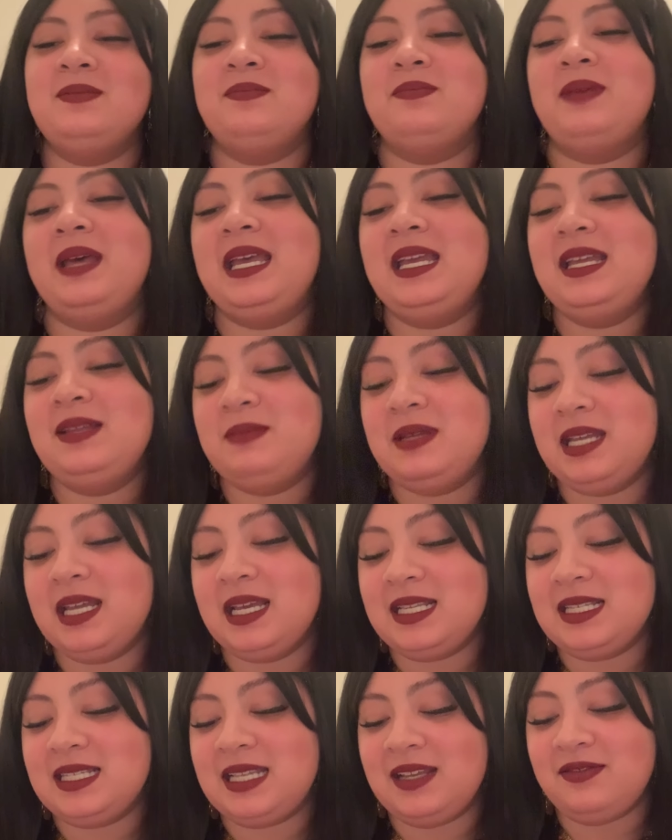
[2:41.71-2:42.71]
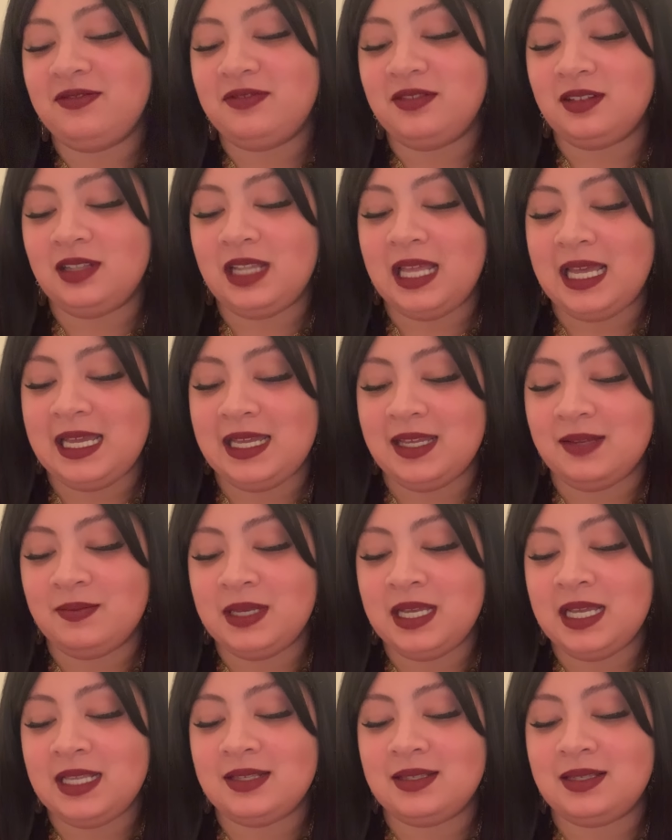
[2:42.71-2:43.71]
in pain because they feel like
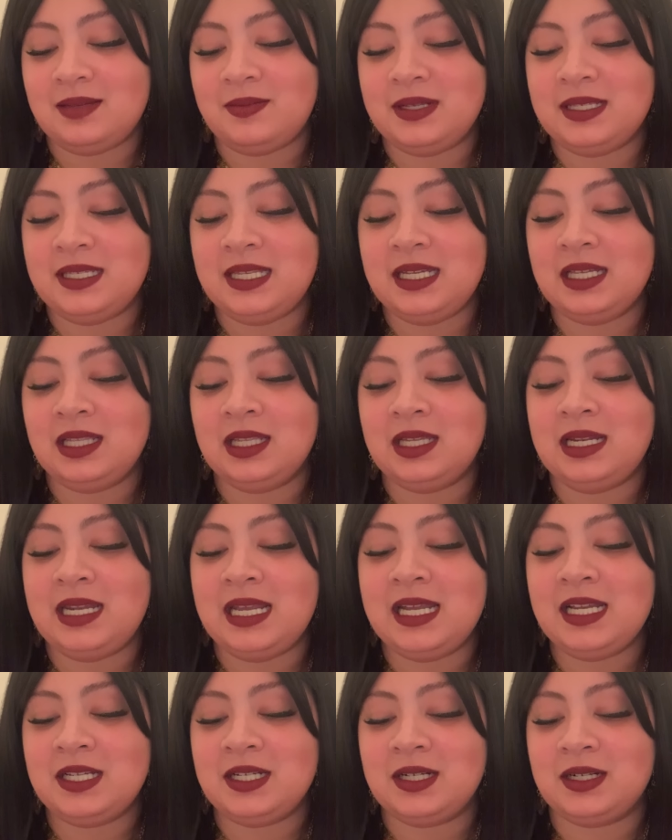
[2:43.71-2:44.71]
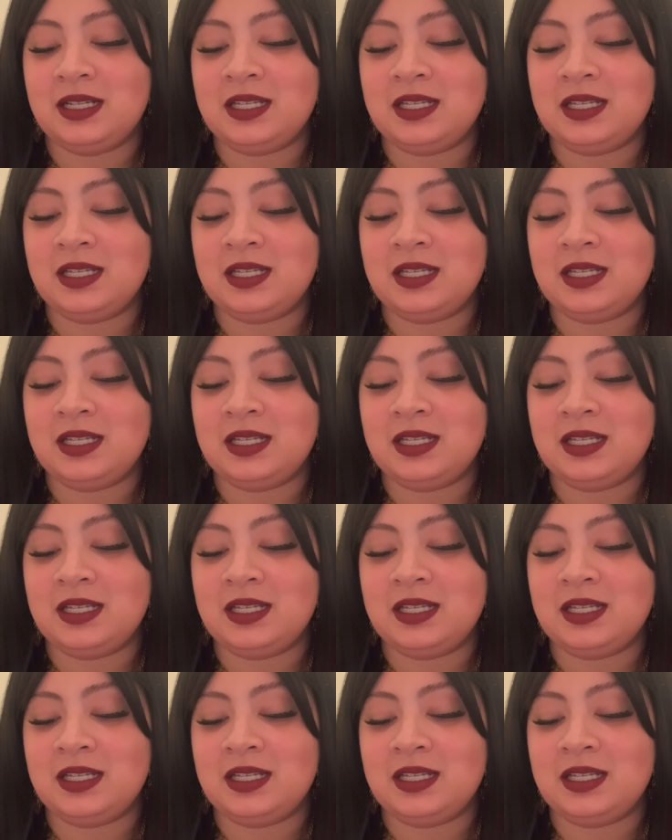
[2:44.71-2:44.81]
because of someone's healing nature,